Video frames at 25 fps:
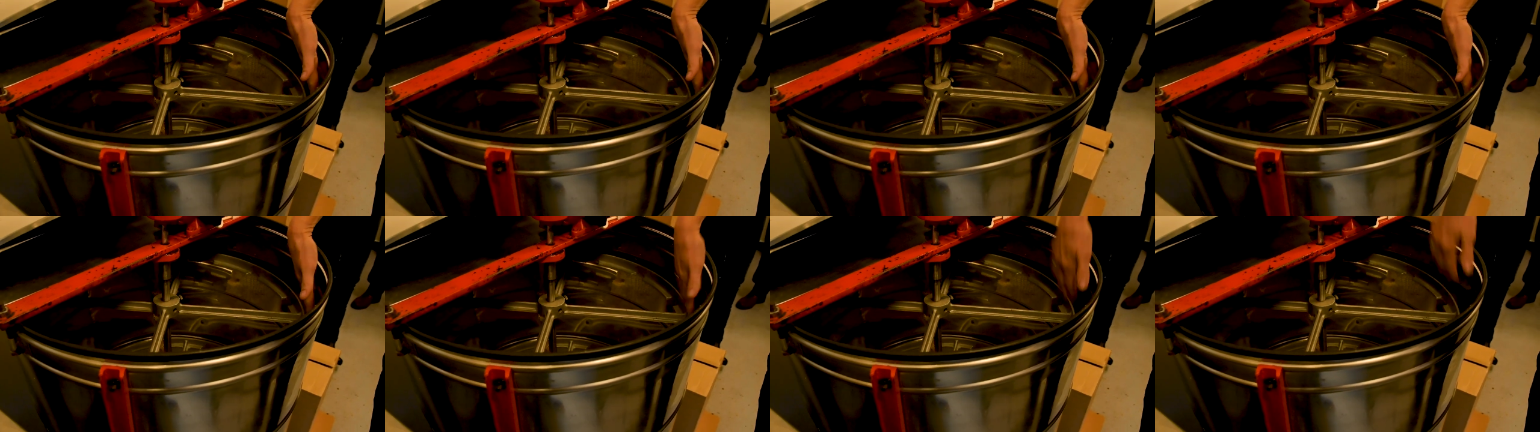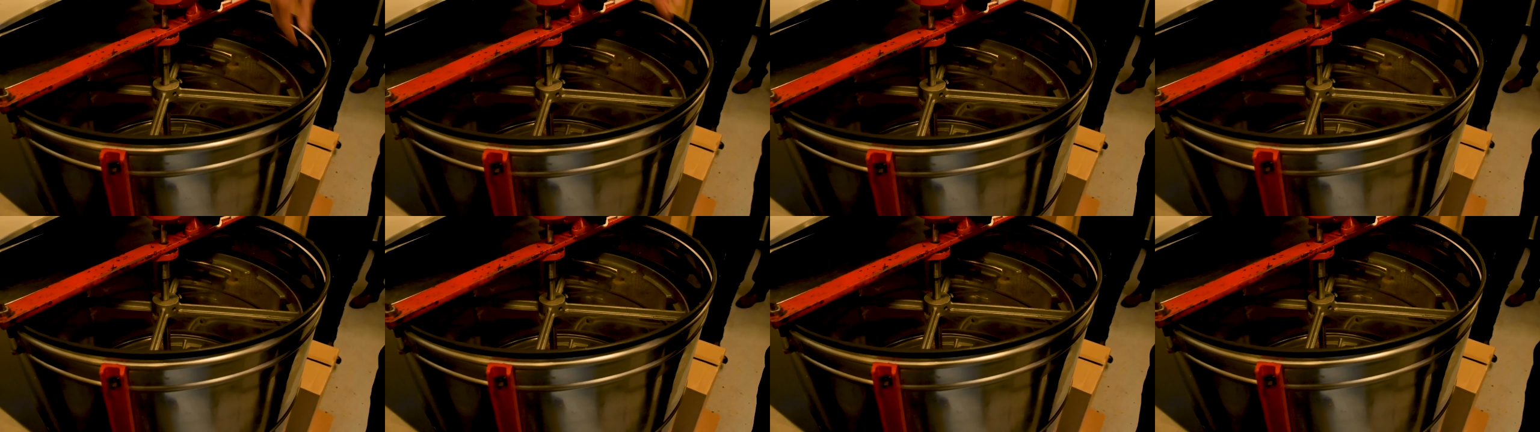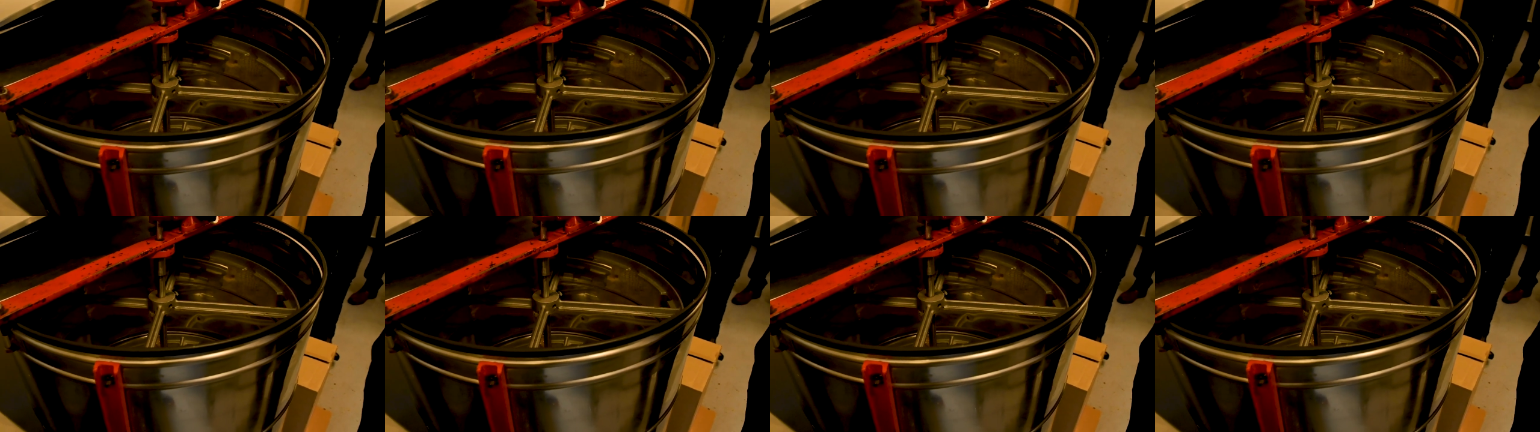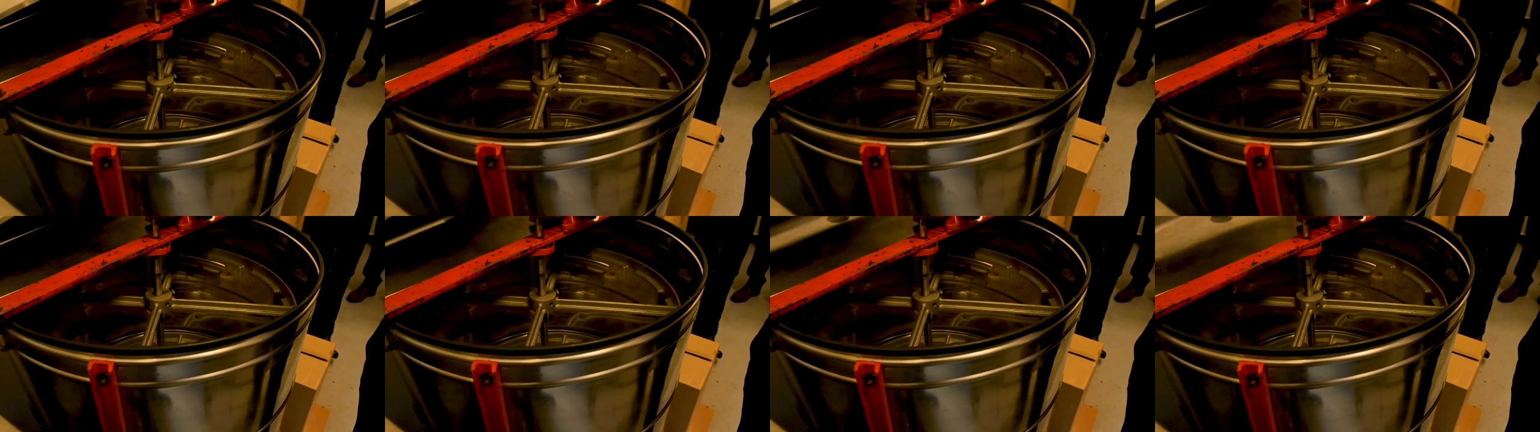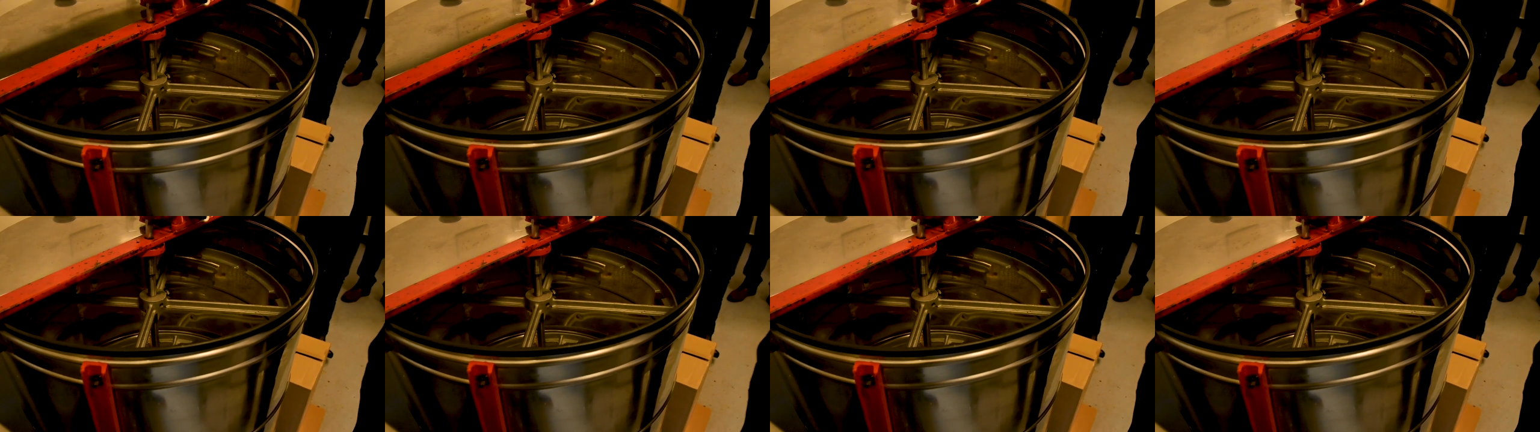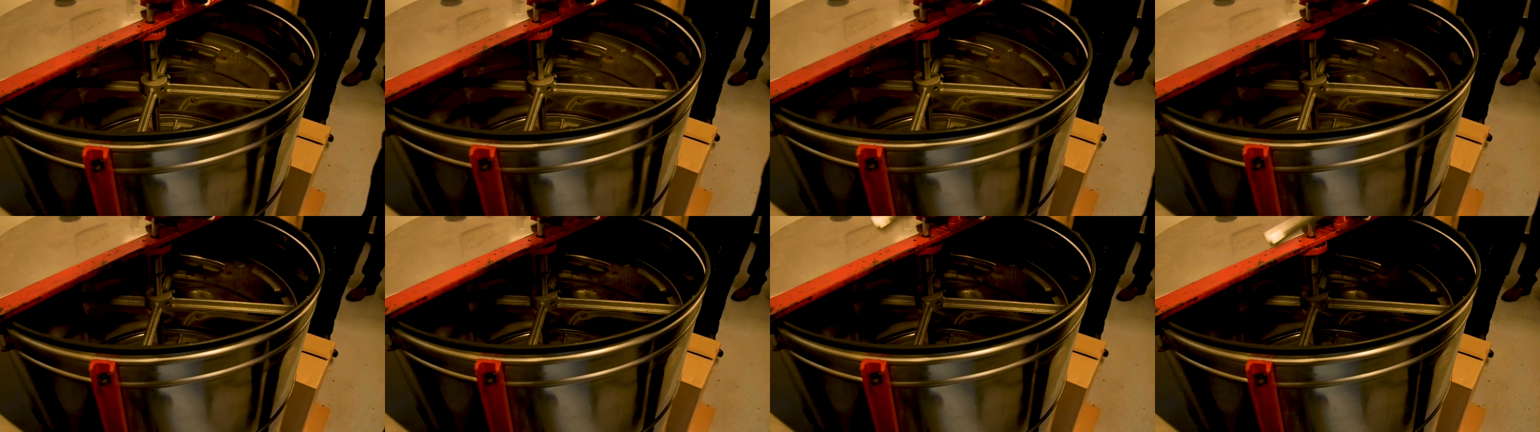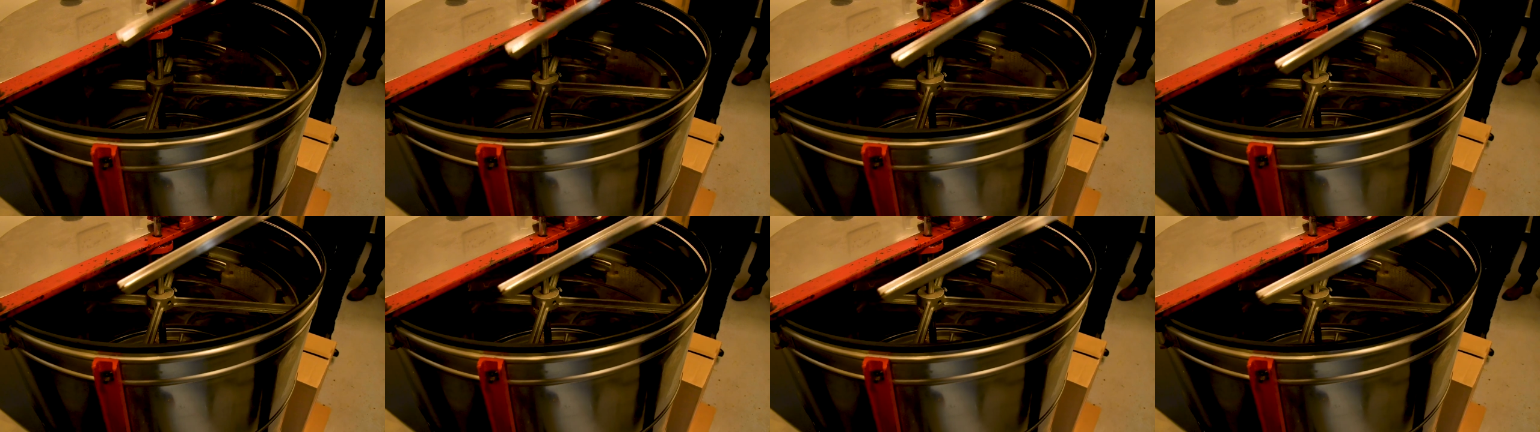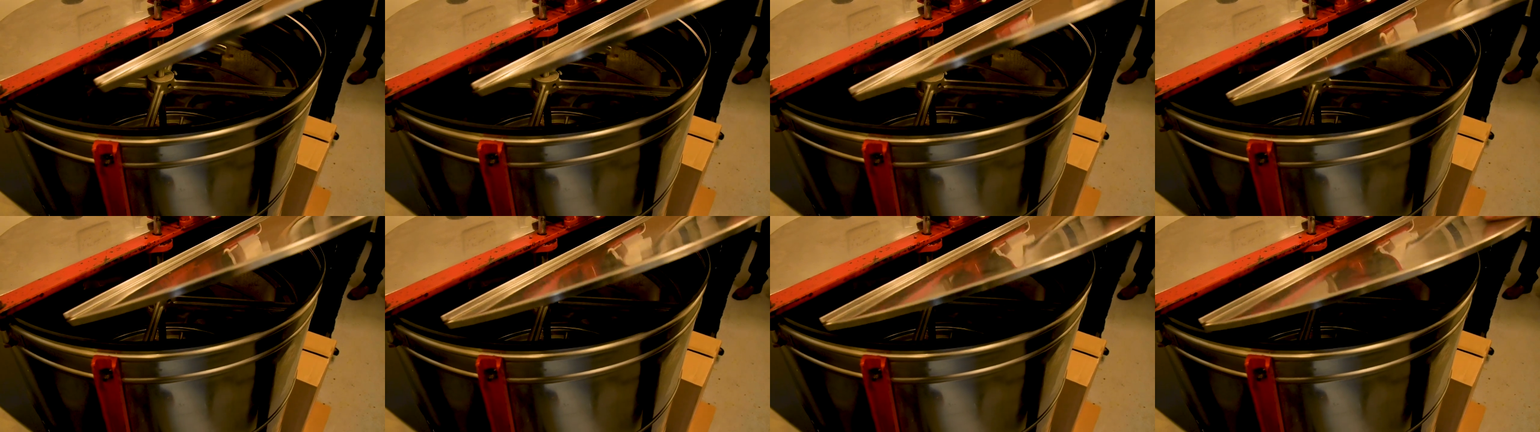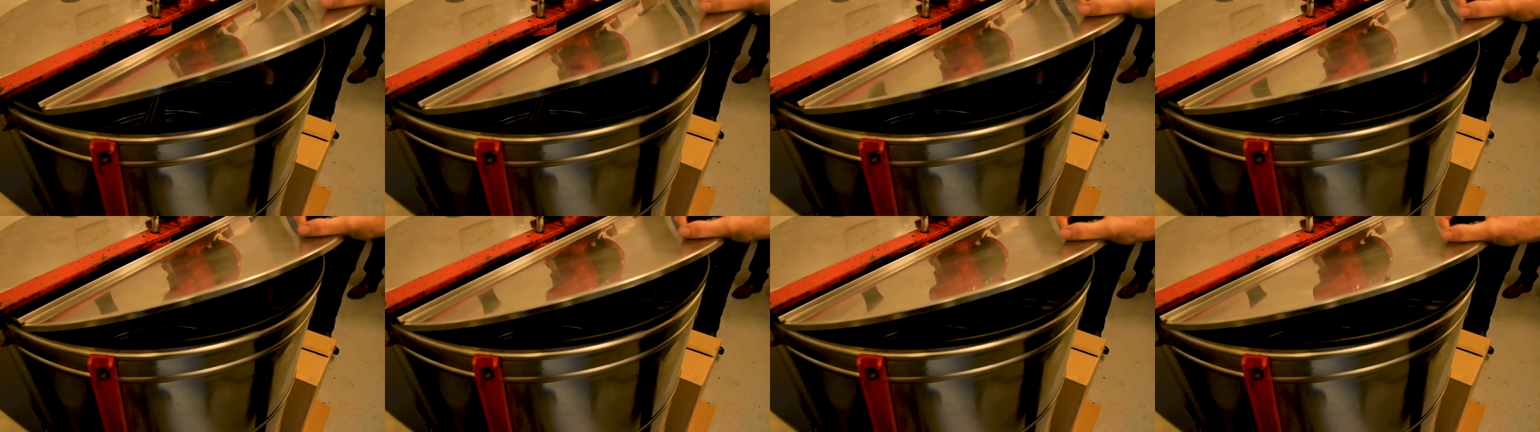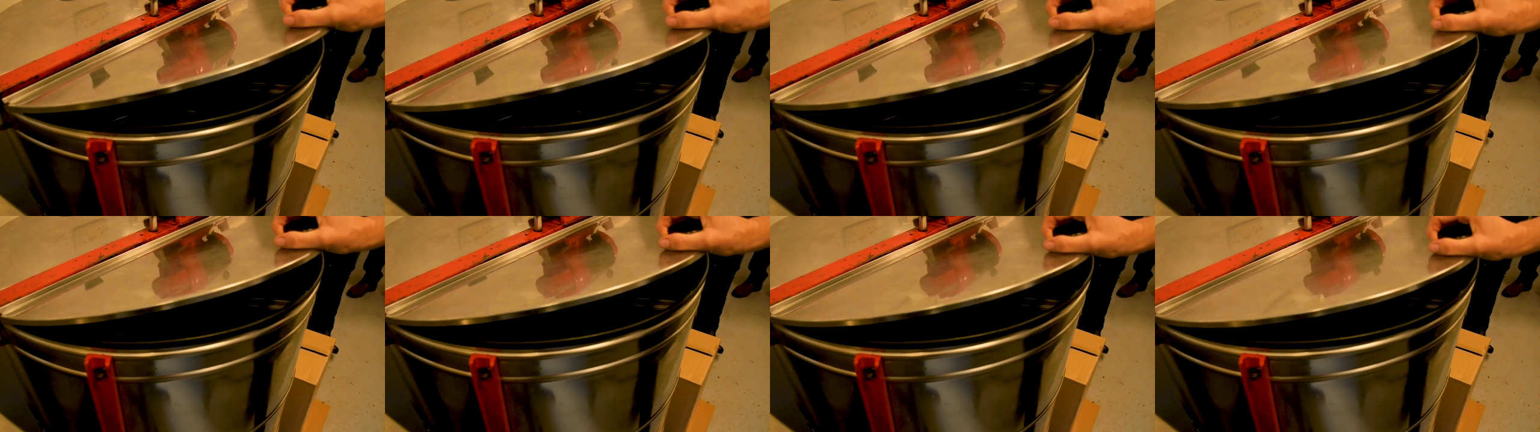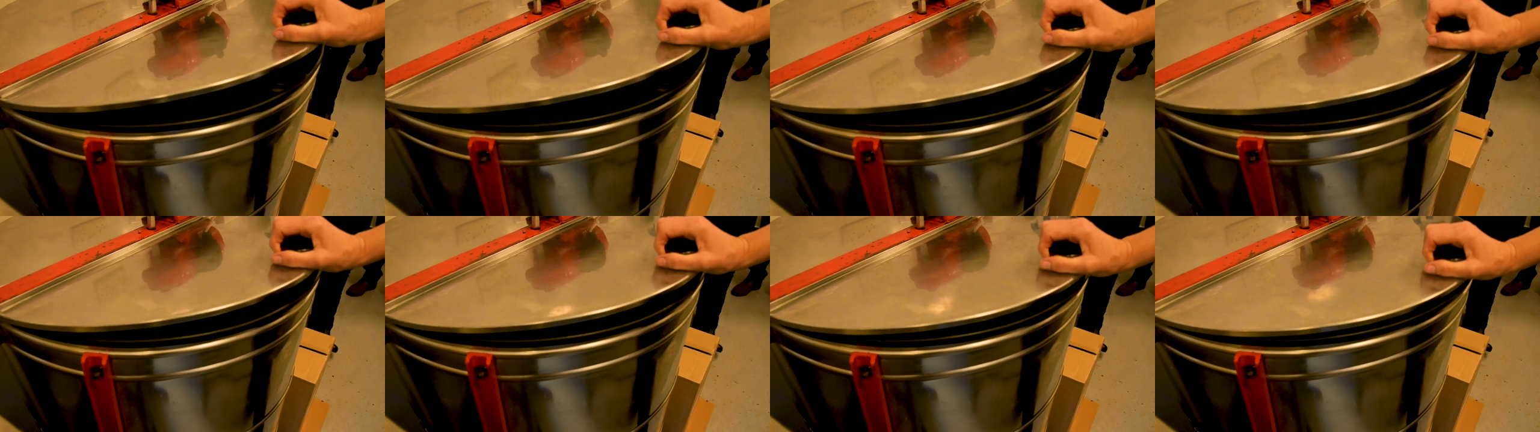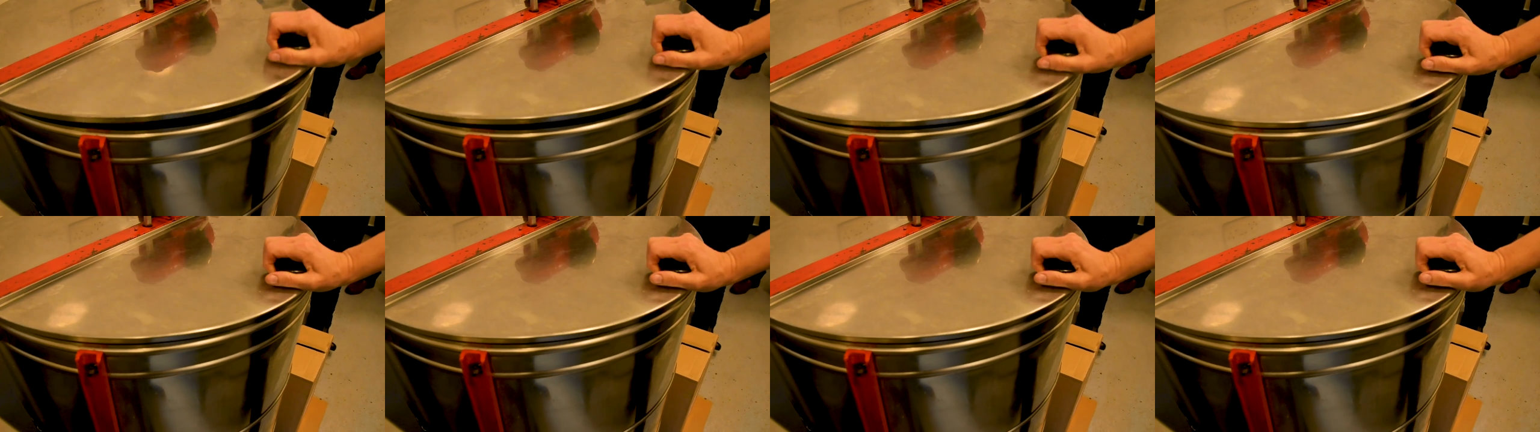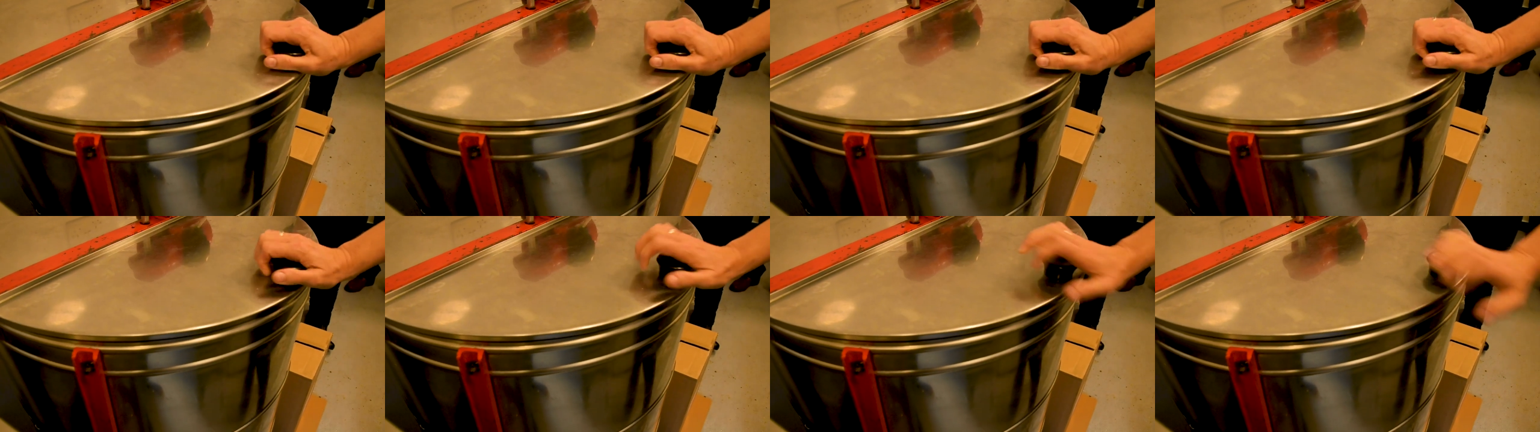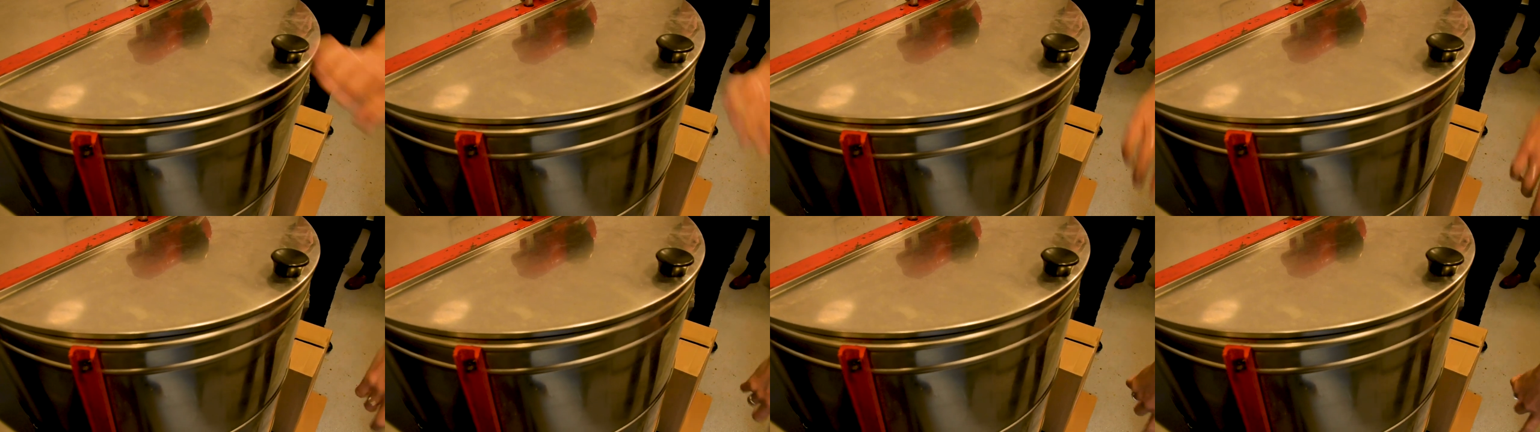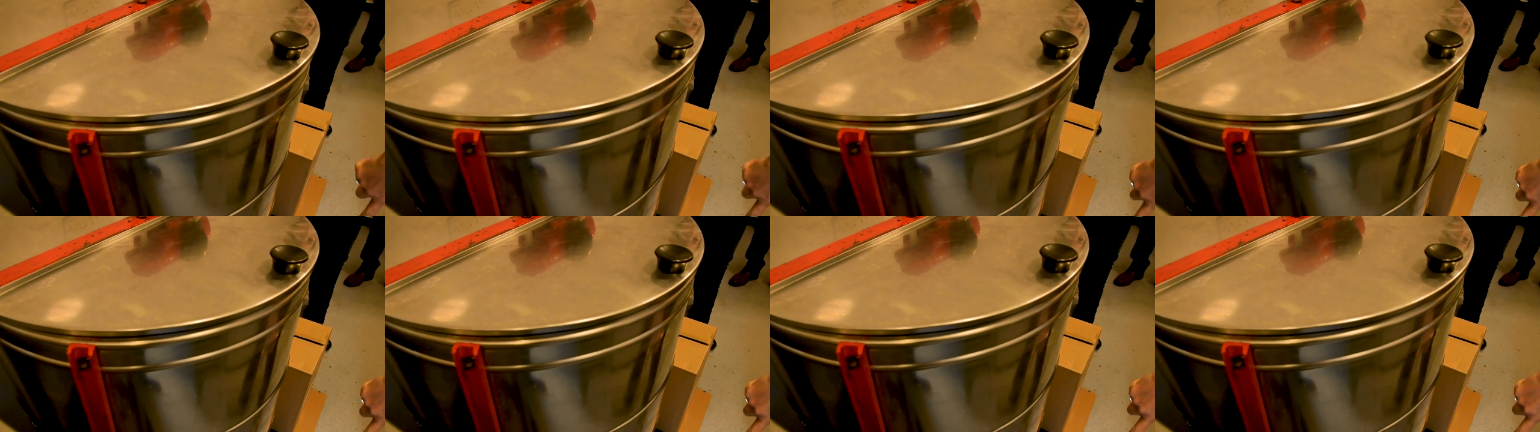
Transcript: [unreadable: no face in view]